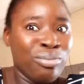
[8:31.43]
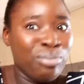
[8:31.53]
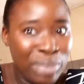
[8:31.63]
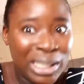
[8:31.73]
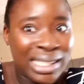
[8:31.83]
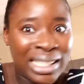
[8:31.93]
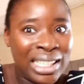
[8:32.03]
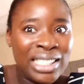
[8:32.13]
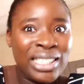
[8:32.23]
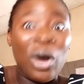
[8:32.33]

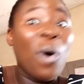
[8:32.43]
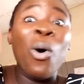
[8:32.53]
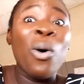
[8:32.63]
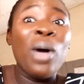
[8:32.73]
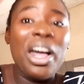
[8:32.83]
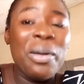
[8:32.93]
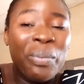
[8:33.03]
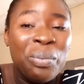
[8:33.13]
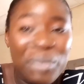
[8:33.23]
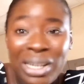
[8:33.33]
Mrs. or
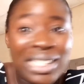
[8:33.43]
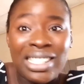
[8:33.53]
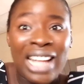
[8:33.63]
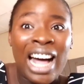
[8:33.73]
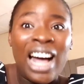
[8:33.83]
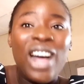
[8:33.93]
Mr.